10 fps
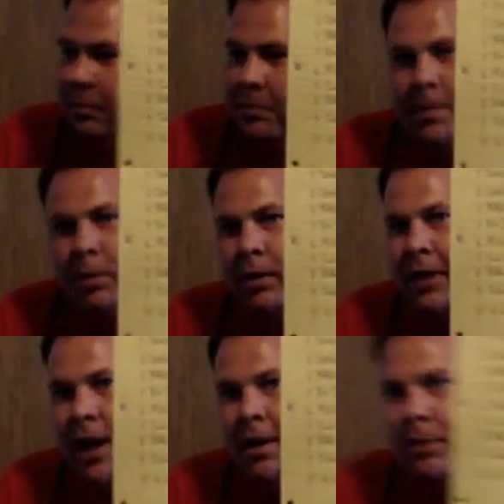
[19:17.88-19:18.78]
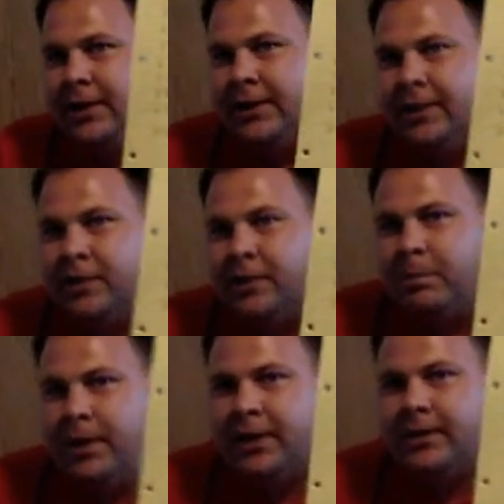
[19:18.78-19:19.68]
people are now predicting their
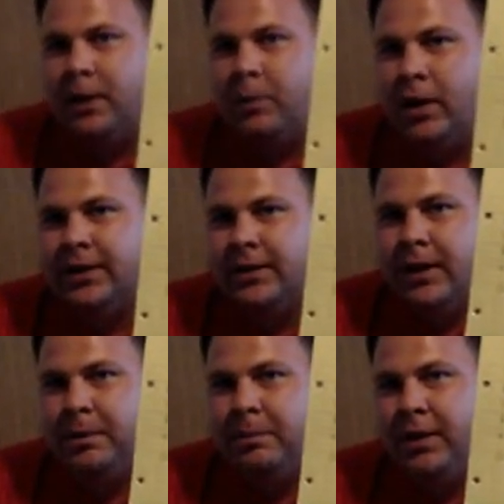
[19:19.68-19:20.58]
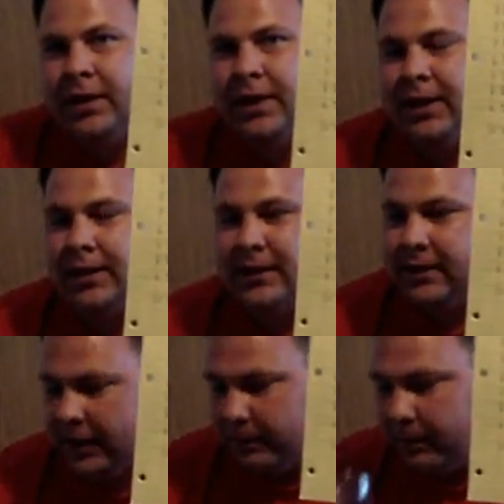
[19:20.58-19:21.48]
picks. They want the 10th pick and they get the
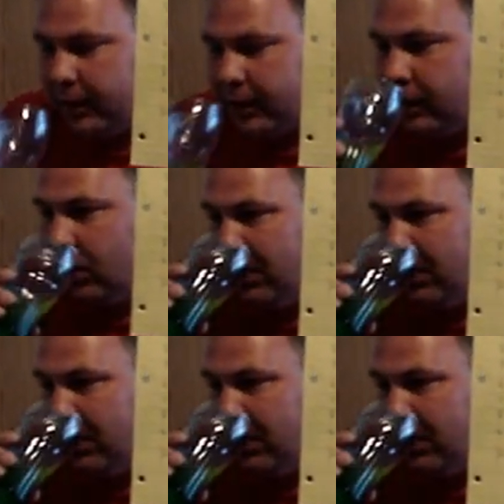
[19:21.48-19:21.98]
10th pick.